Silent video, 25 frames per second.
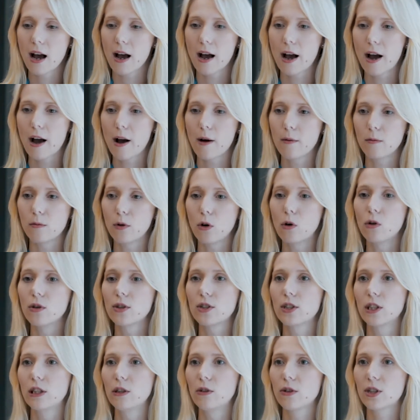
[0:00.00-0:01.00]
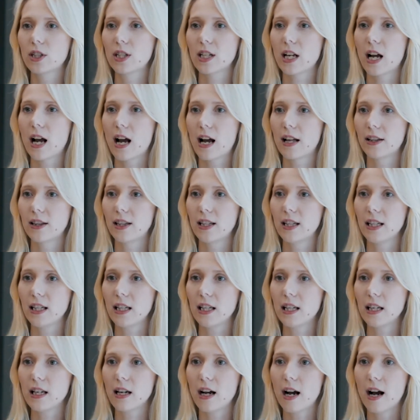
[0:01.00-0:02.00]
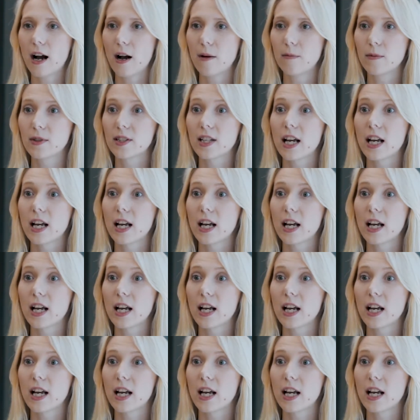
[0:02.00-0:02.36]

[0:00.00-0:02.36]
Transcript: Uh, we also looked at the um,